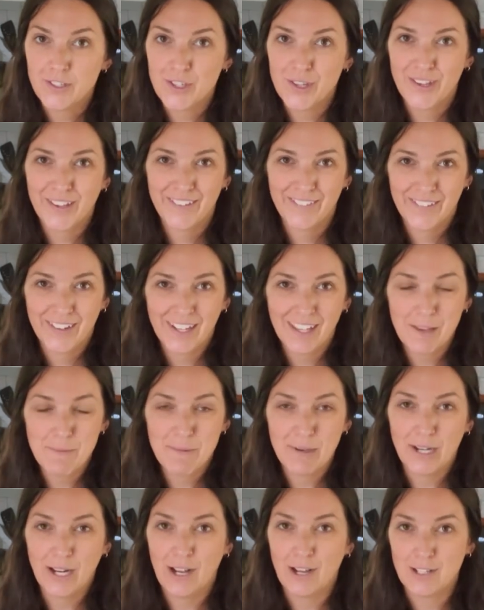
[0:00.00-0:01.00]
You can really
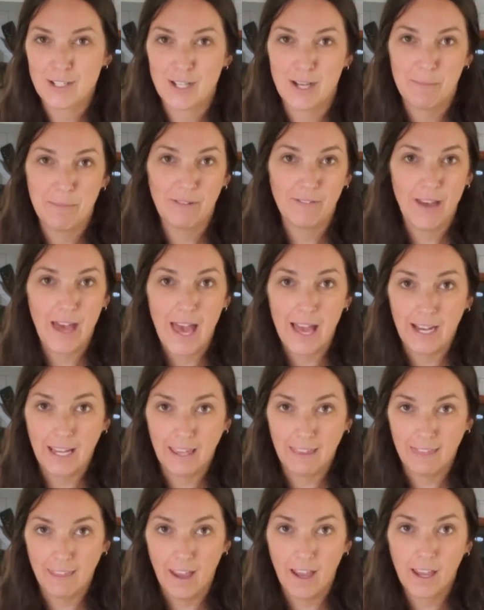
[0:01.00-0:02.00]
put it on top of
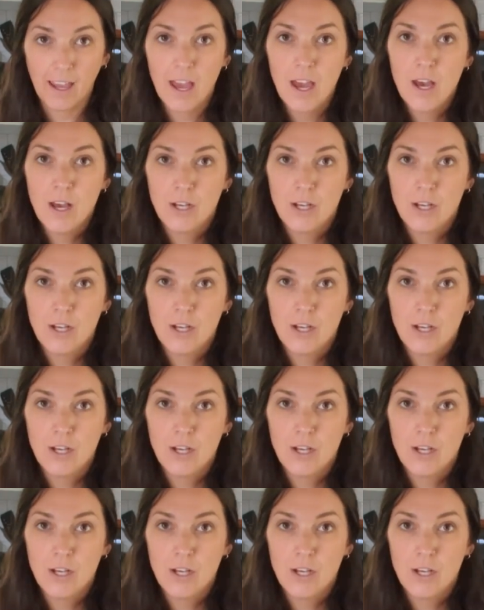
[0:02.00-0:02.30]
anything.